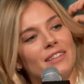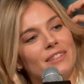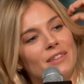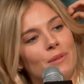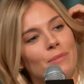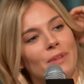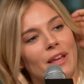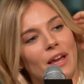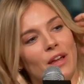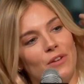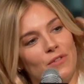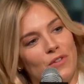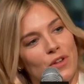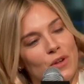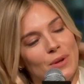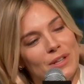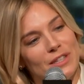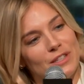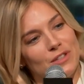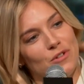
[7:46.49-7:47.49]
something out of
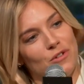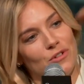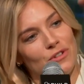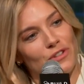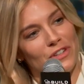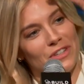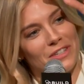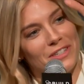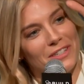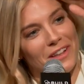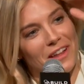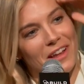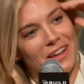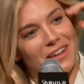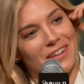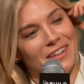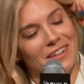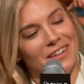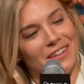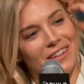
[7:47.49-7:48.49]
you. It's not just
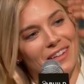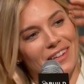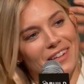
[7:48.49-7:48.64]
like,